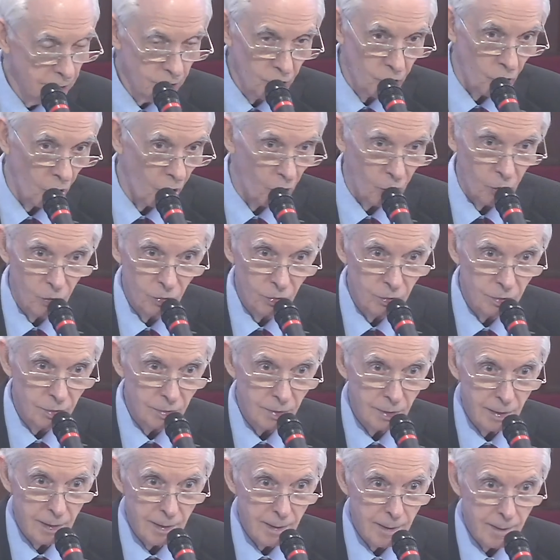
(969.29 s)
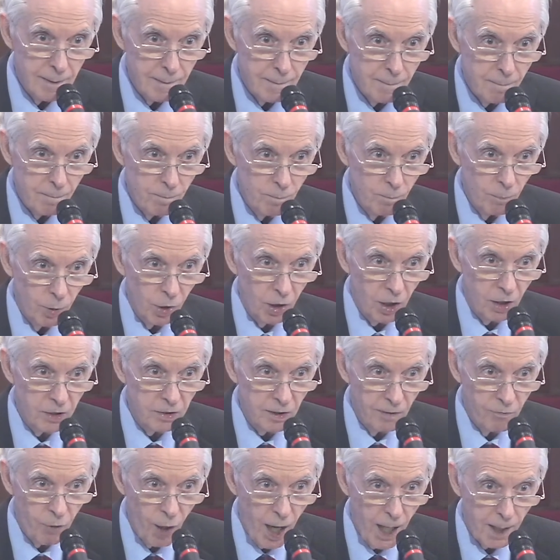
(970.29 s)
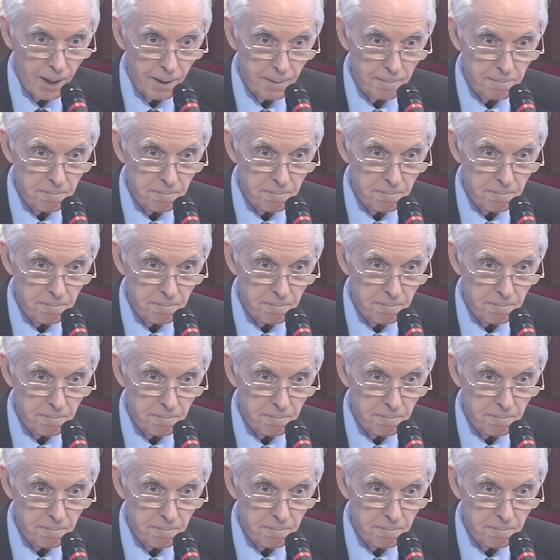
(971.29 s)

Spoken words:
No. Because of what?